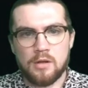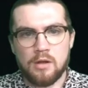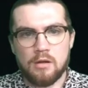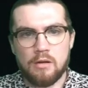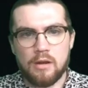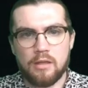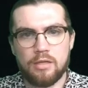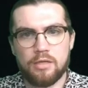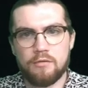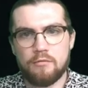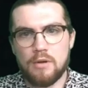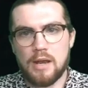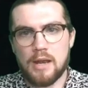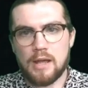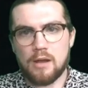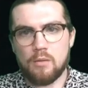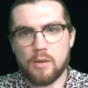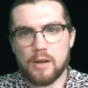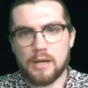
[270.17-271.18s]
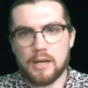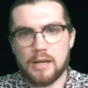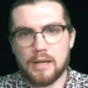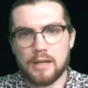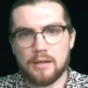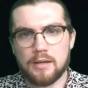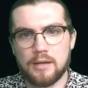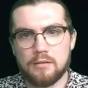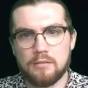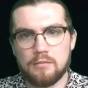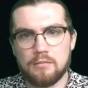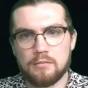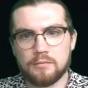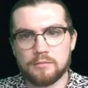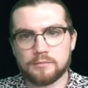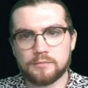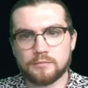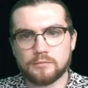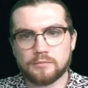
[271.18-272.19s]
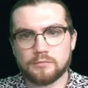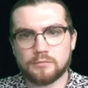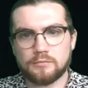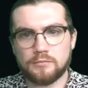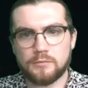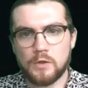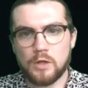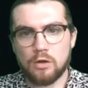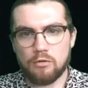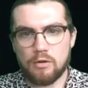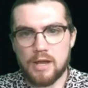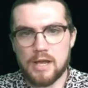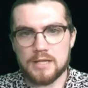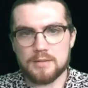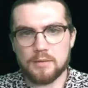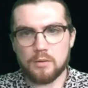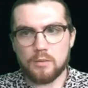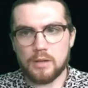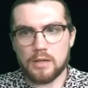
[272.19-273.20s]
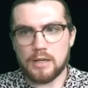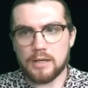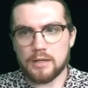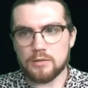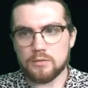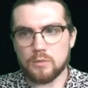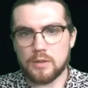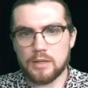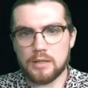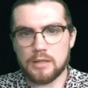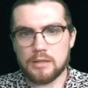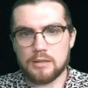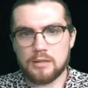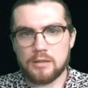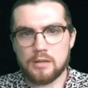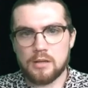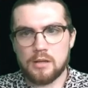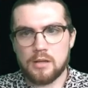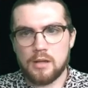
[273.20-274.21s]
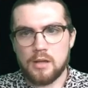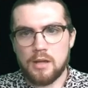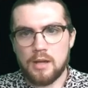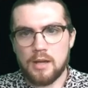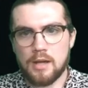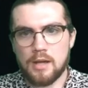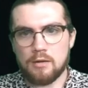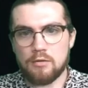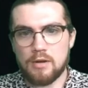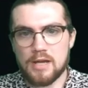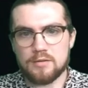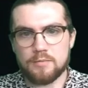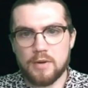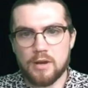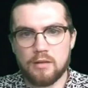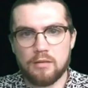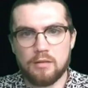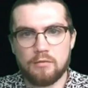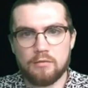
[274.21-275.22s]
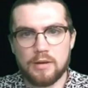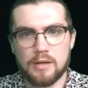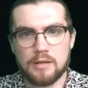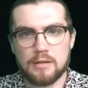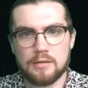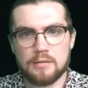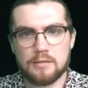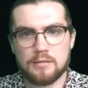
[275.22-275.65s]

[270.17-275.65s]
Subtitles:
Alright, Thrill I quite like here. Grasp I quite like as well. Grasp is better than Thrill.